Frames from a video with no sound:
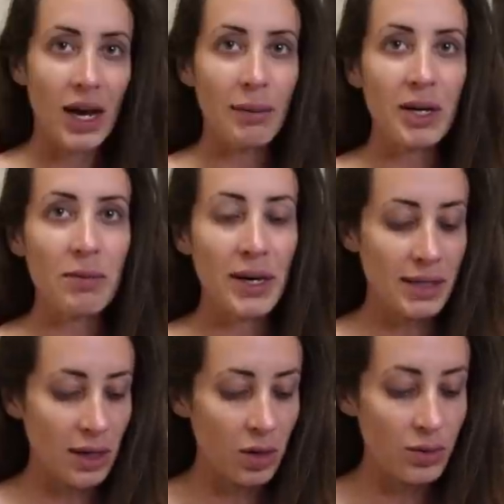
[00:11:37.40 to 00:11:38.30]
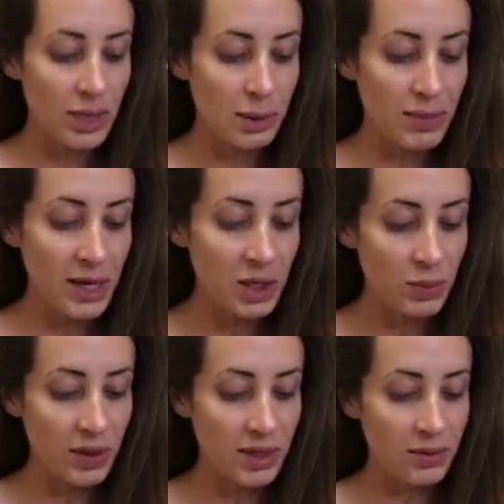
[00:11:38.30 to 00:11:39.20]
I'm gonna mix, oh, the spinach
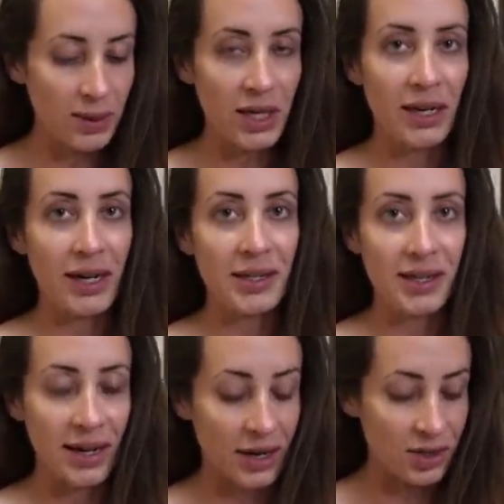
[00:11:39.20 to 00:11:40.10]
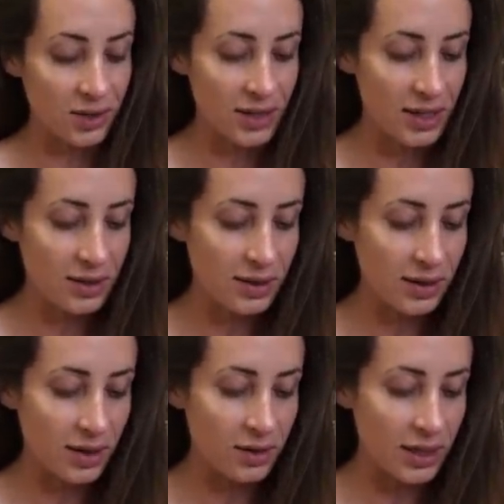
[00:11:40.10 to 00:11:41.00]
wilted really nicely actually,
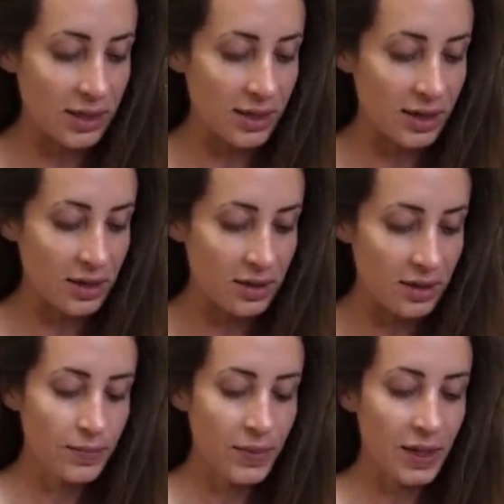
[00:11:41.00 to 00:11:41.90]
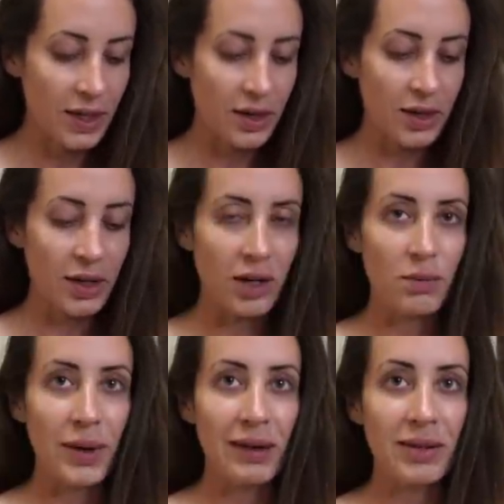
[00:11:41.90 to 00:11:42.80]
so that's good. Get a
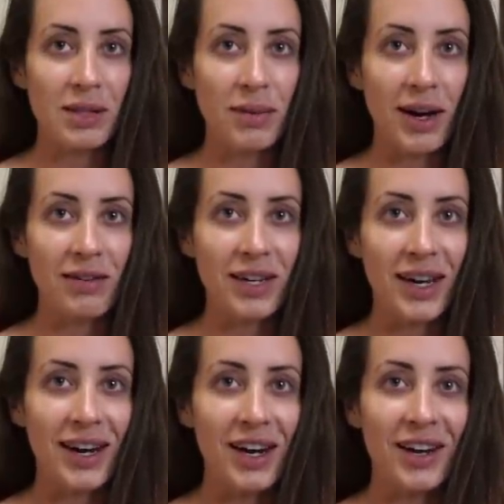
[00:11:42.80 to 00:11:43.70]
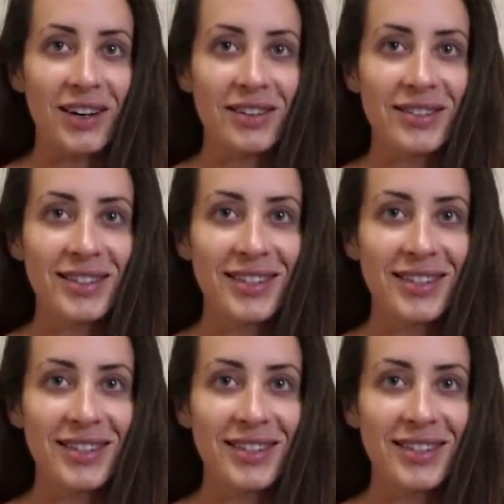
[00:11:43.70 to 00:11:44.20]
good bite with some avocado.